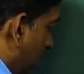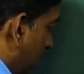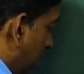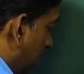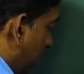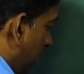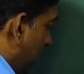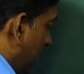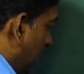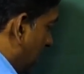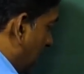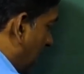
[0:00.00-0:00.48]

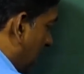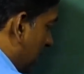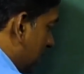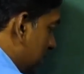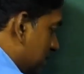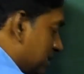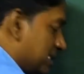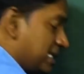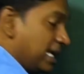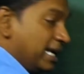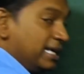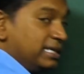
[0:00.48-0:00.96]
the
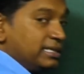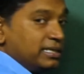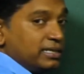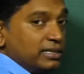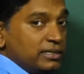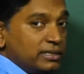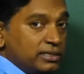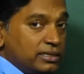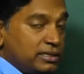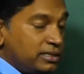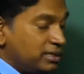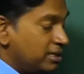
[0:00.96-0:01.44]
null set,
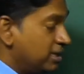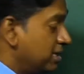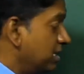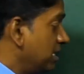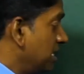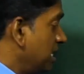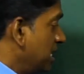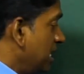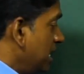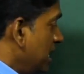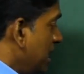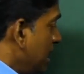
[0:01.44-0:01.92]

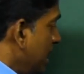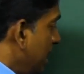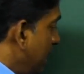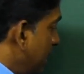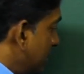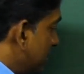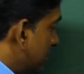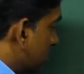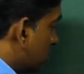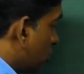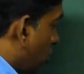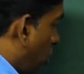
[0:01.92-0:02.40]

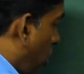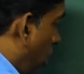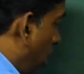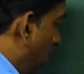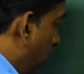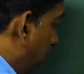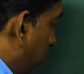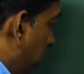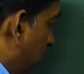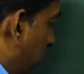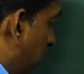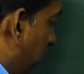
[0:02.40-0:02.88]
its
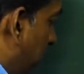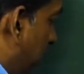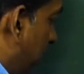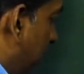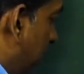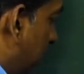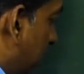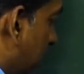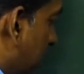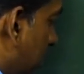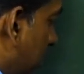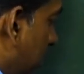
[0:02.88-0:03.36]

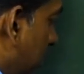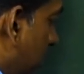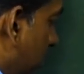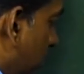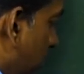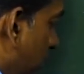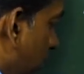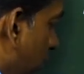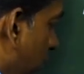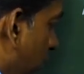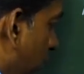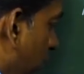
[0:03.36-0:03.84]
complement
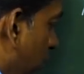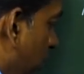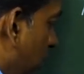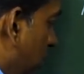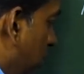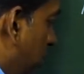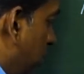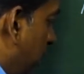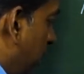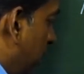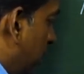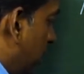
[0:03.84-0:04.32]

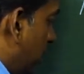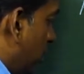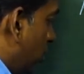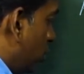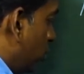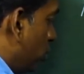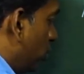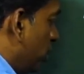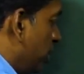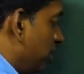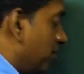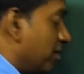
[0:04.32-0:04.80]
will be the
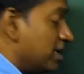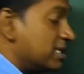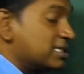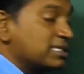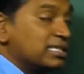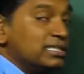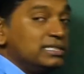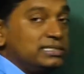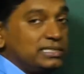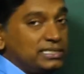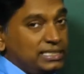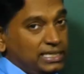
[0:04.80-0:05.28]

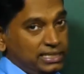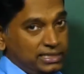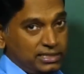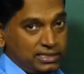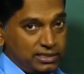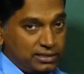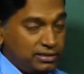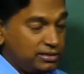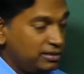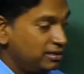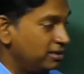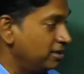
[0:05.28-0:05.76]
universal
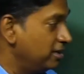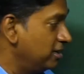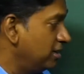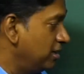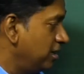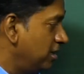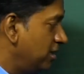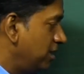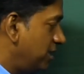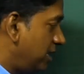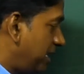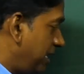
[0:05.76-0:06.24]
set,
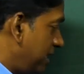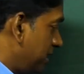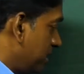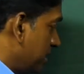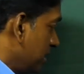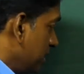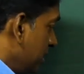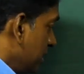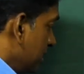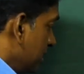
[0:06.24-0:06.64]
right?